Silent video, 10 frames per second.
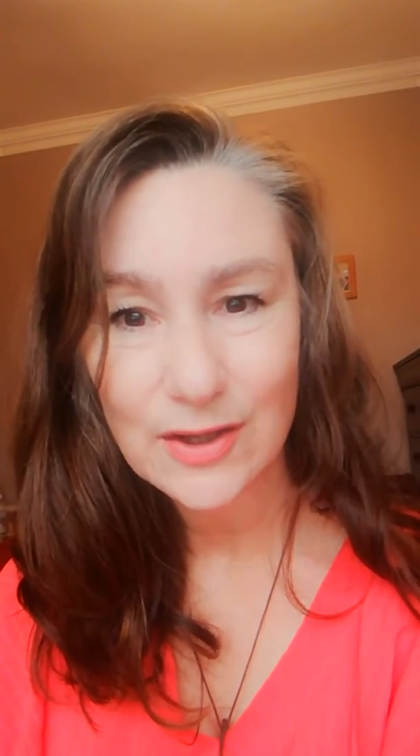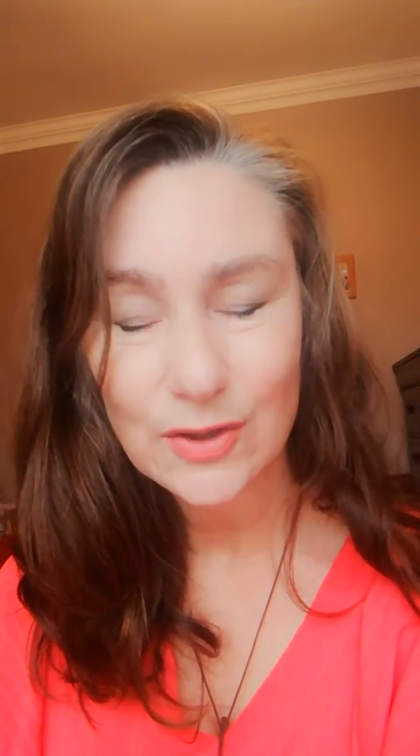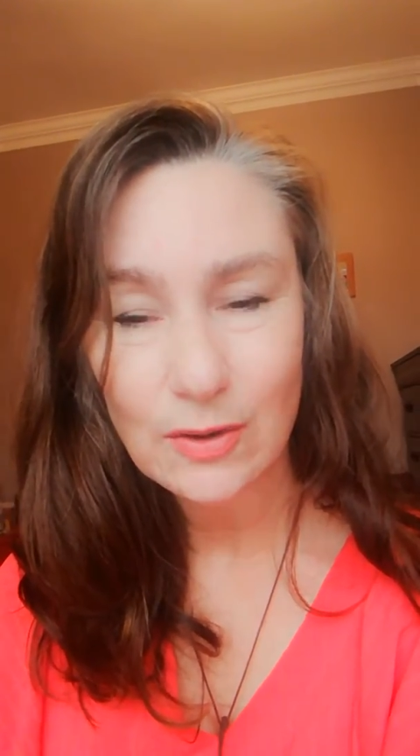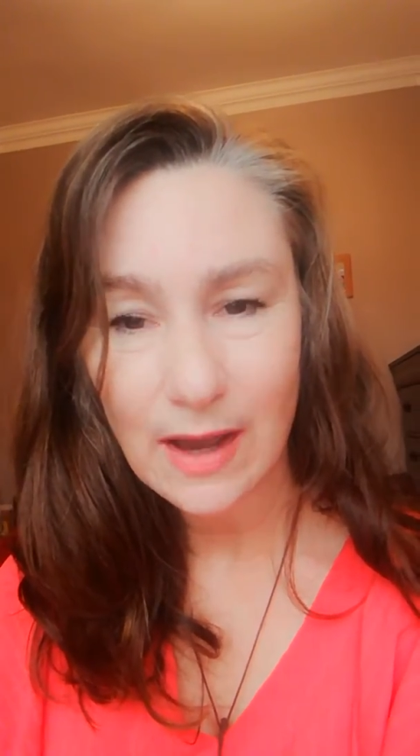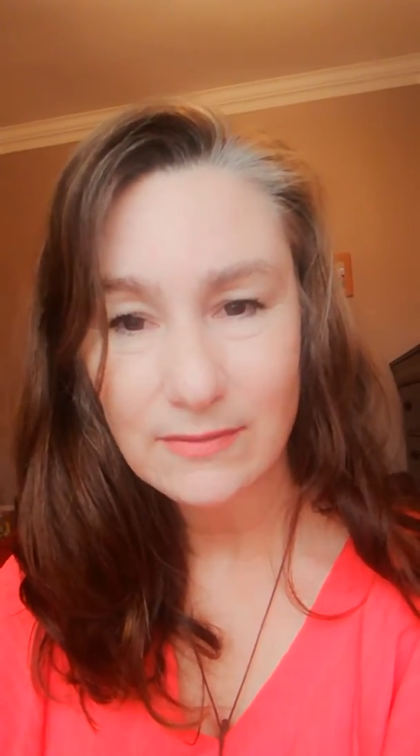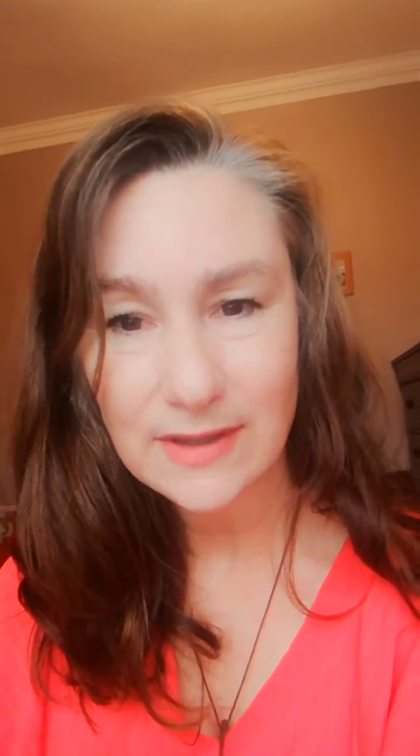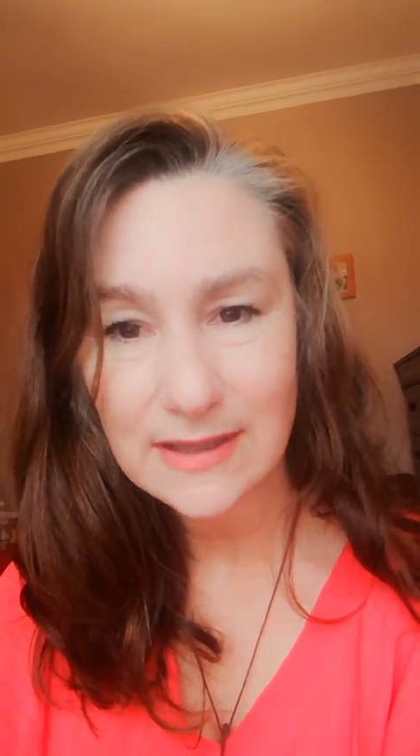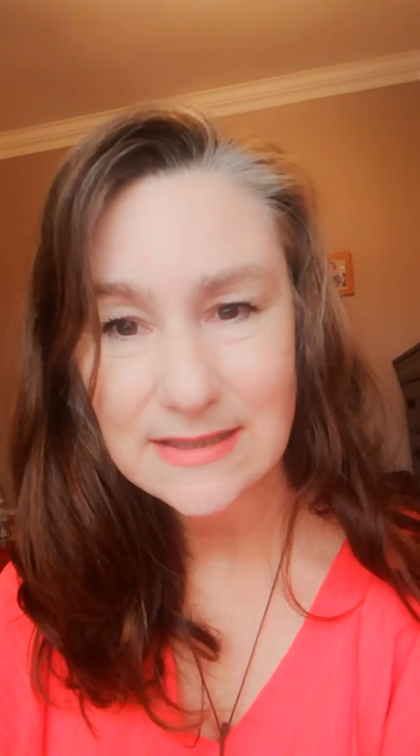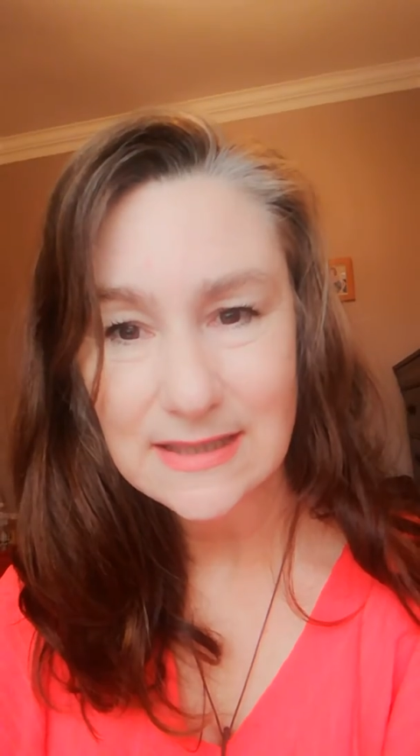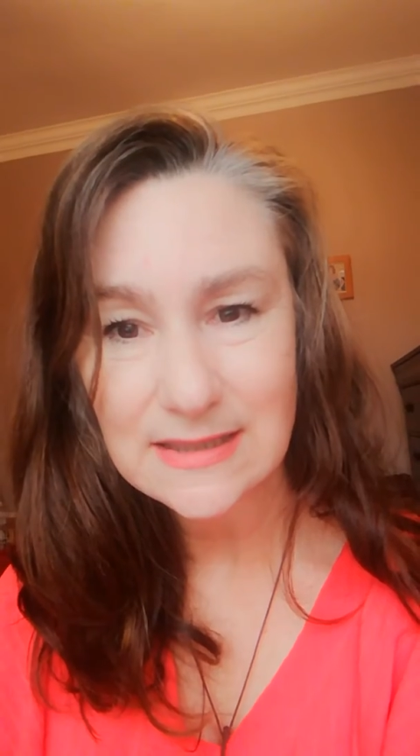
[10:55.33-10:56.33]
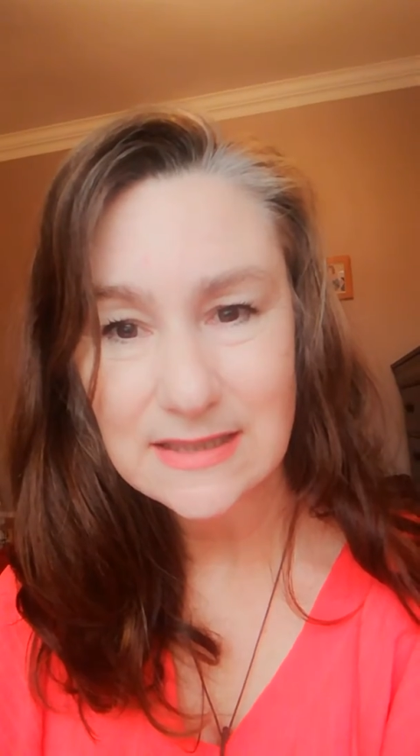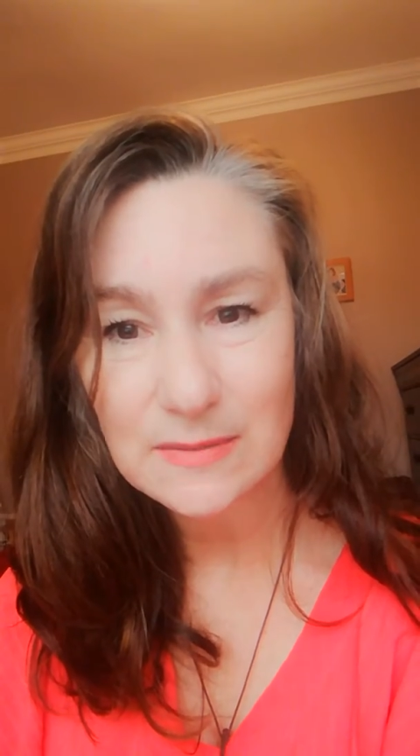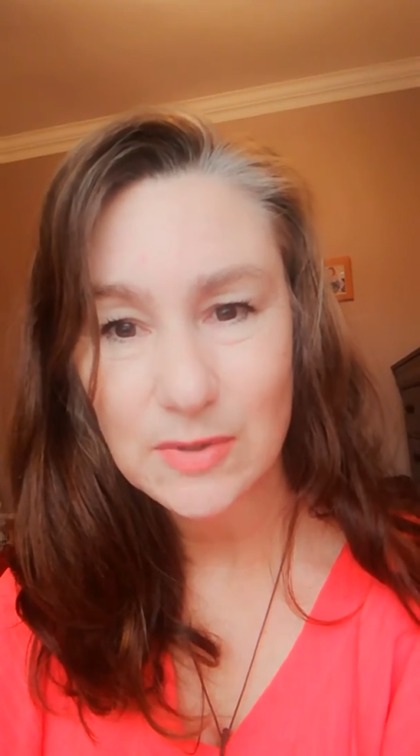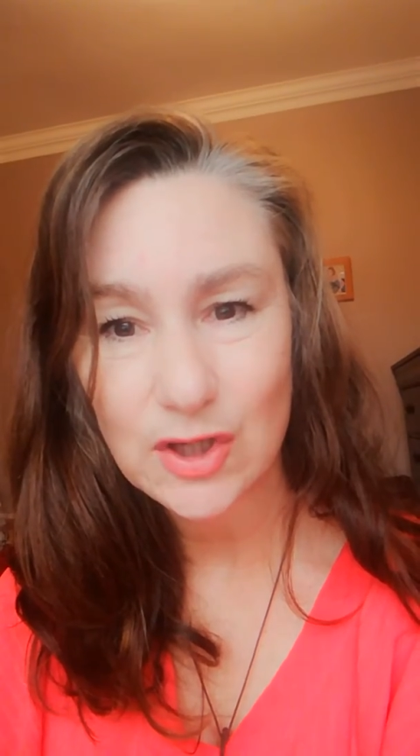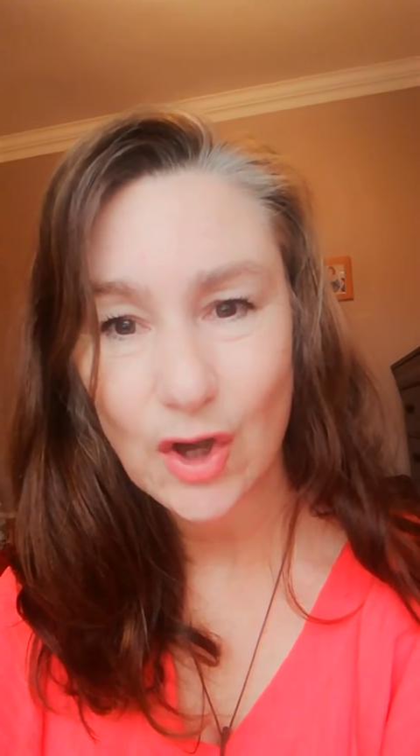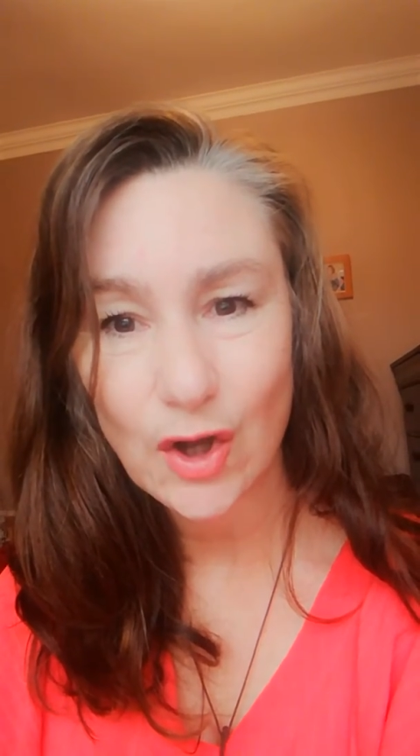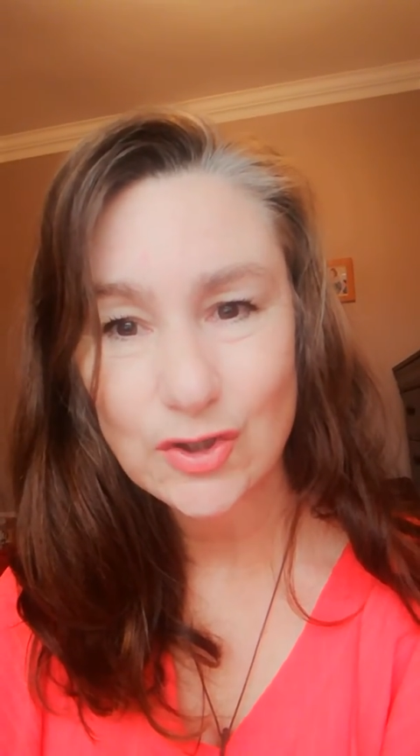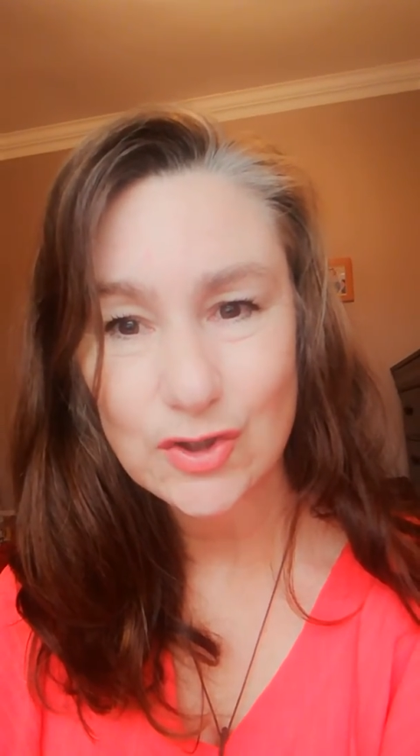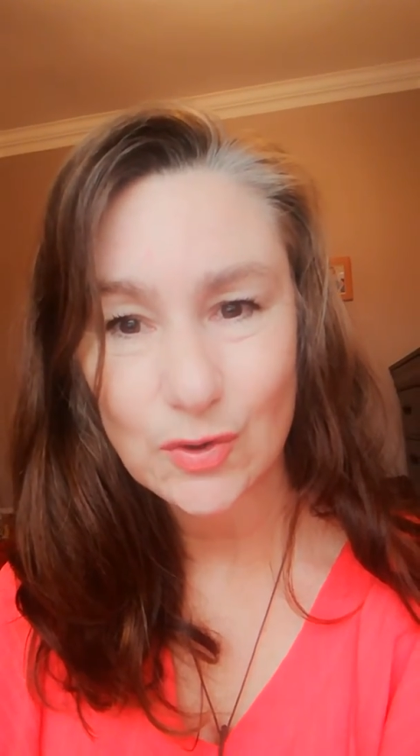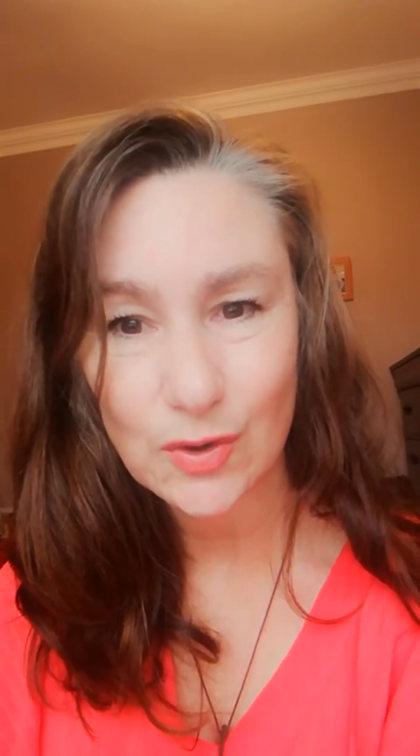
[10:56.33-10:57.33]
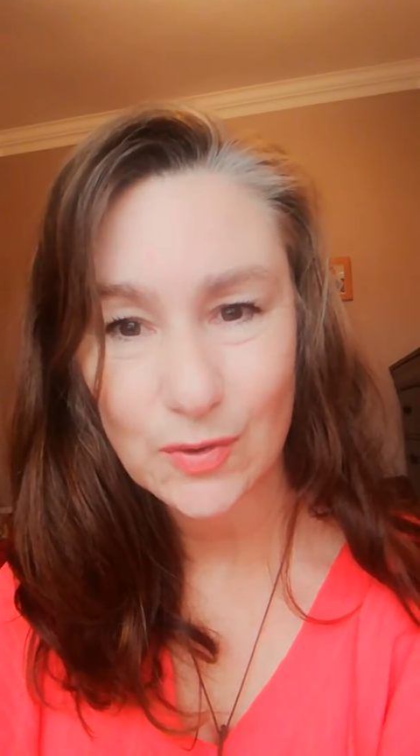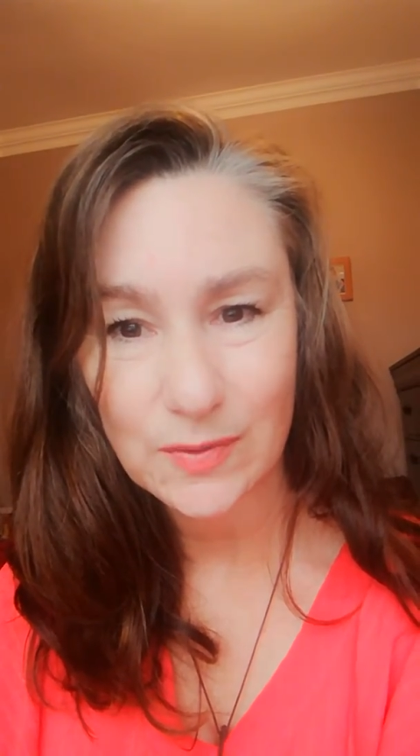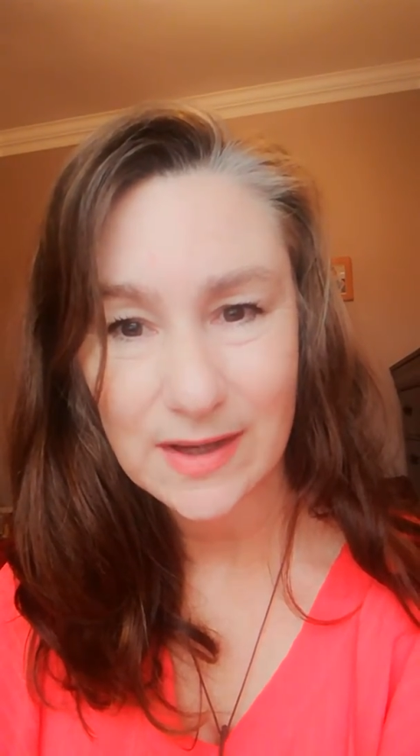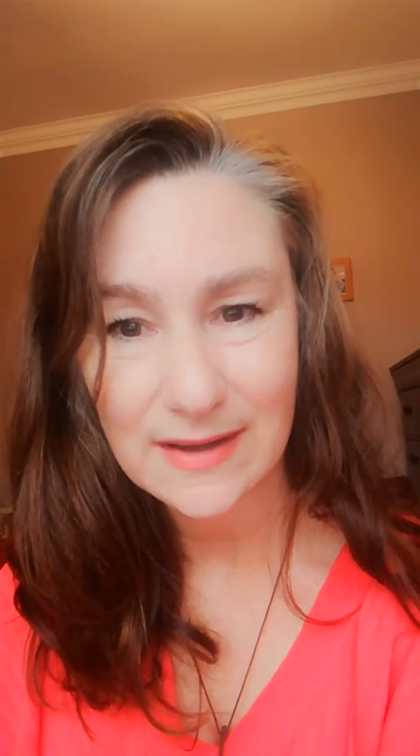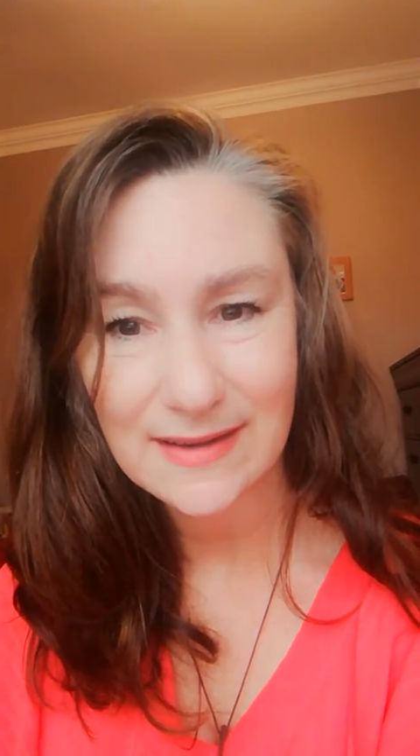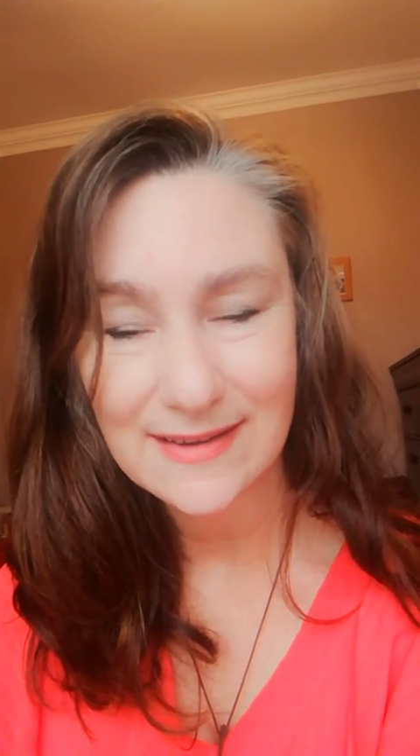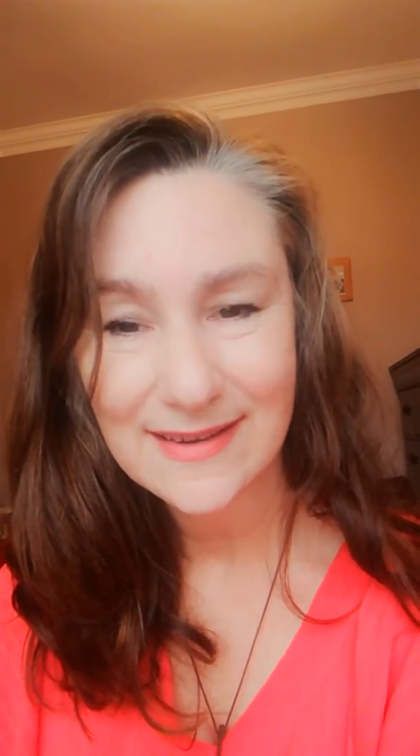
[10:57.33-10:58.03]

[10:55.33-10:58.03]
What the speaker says: You have an identity beyond your career.